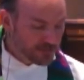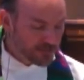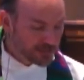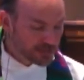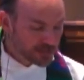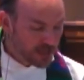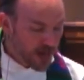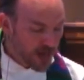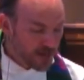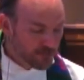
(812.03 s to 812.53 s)

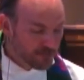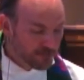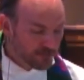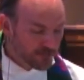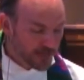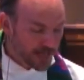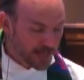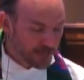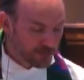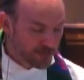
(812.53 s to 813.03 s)
time
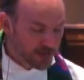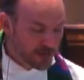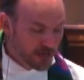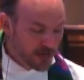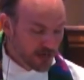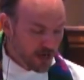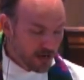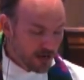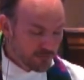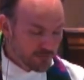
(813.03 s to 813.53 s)
frame
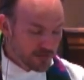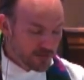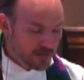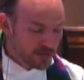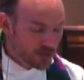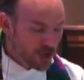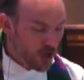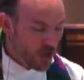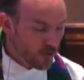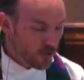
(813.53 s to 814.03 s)
of their
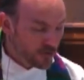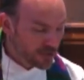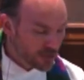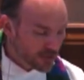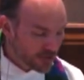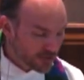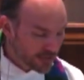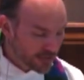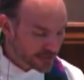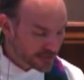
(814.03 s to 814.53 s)

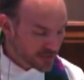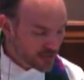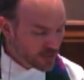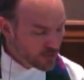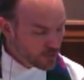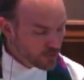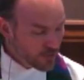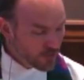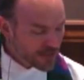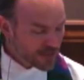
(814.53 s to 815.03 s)
co-occurrence.
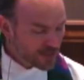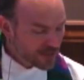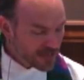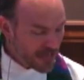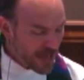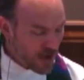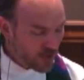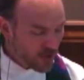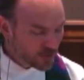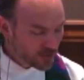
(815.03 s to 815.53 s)
We are
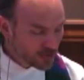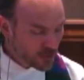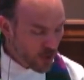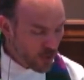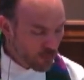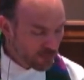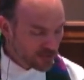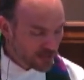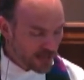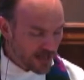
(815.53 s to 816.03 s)
now
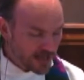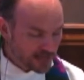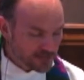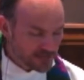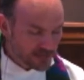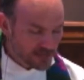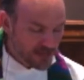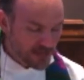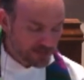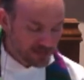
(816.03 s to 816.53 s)
globalized
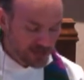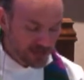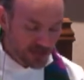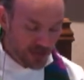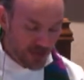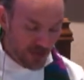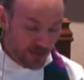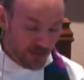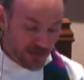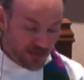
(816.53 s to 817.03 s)
enough to
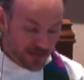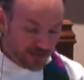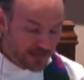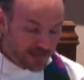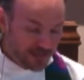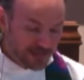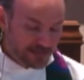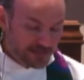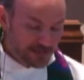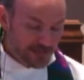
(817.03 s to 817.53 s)
know
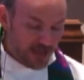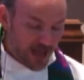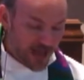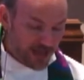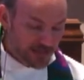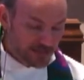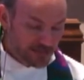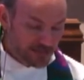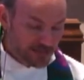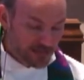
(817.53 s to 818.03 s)
these
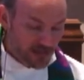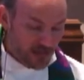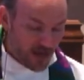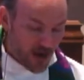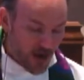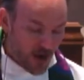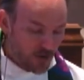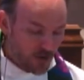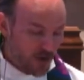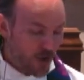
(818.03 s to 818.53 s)
signs
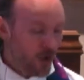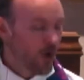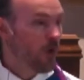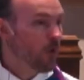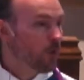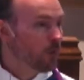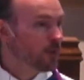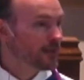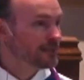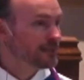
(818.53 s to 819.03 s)
are
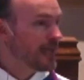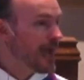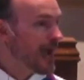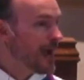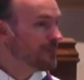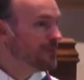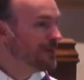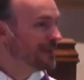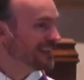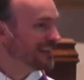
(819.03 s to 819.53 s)
always
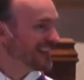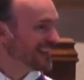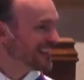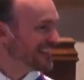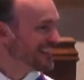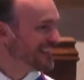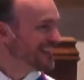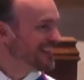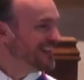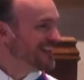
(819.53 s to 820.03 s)

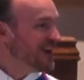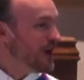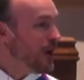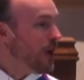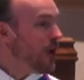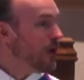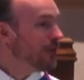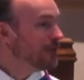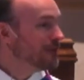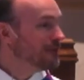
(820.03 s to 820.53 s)
happening.
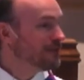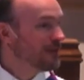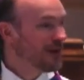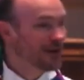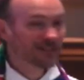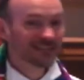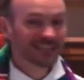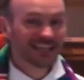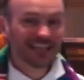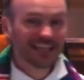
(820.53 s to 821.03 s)
All of
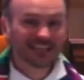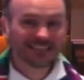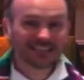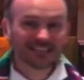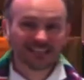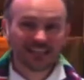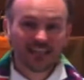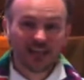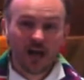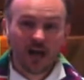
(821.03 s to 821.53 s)
our
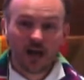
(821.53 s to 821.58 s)
days are